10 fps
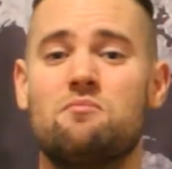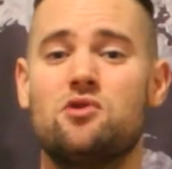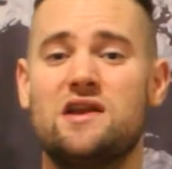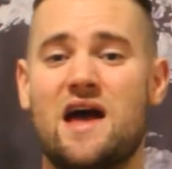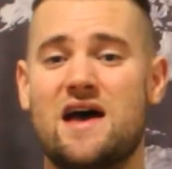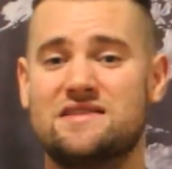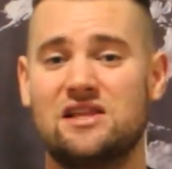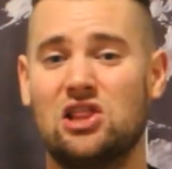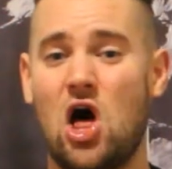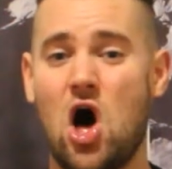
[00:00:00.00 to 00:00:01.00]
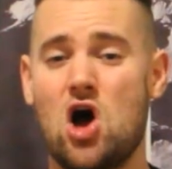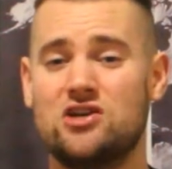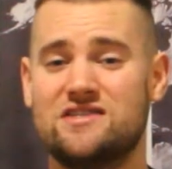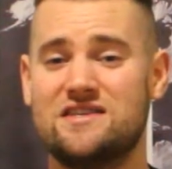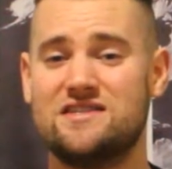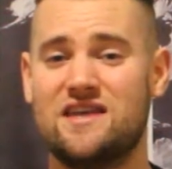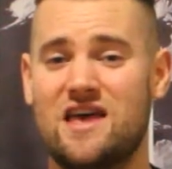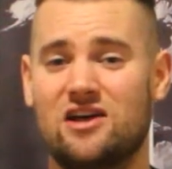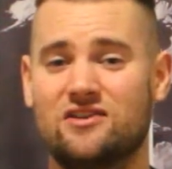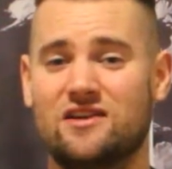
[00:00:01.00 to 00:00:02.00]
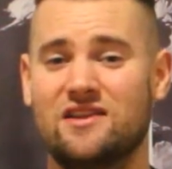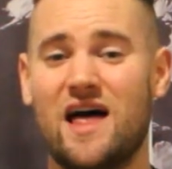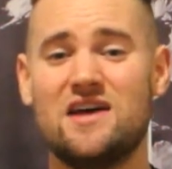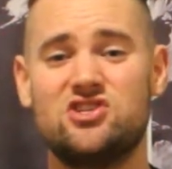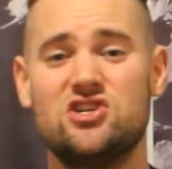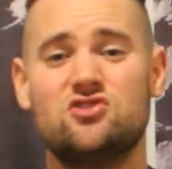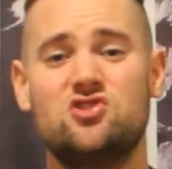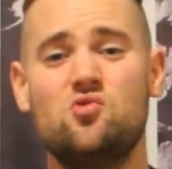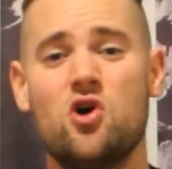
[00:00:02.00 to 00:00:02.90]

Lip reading: submarine has long since sailed. Last year,